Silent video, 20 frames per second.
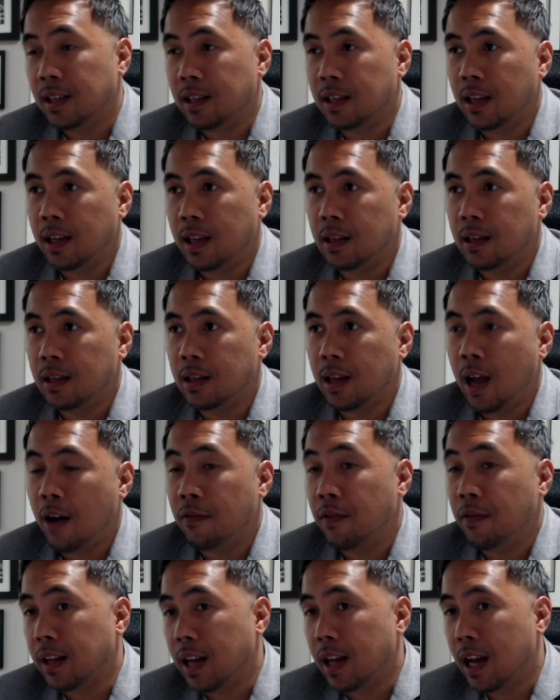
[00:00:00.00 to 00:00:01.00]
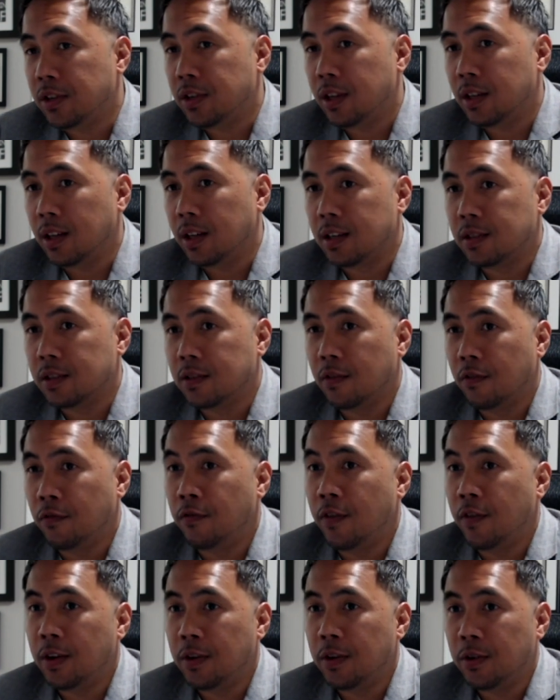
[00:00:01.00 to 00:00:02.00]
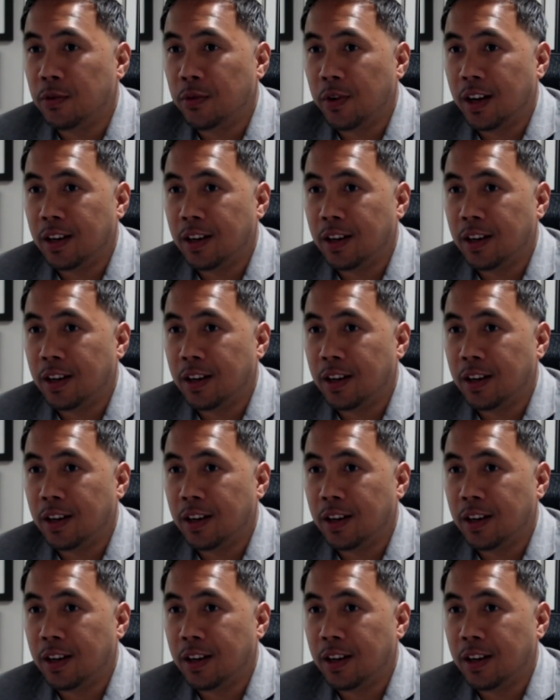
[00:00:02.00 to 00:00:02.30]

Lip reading: the financial is very rare